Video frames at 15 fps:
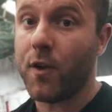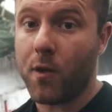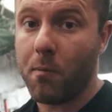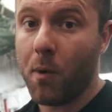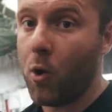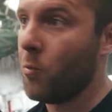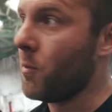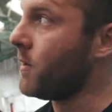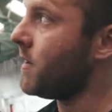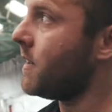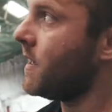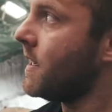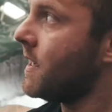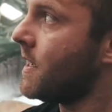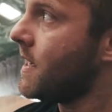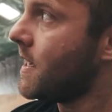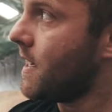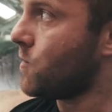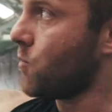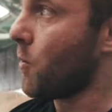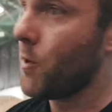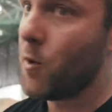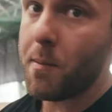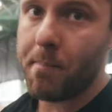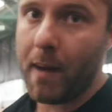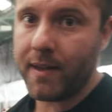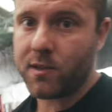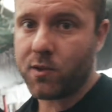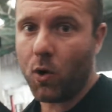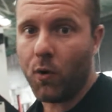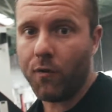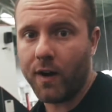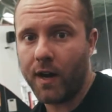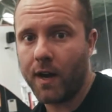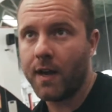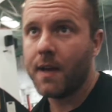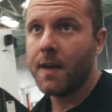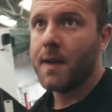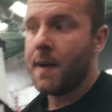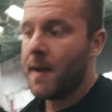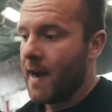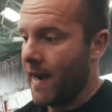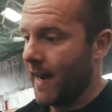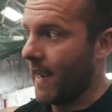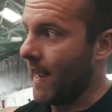at the moment is where we do it bent over, and I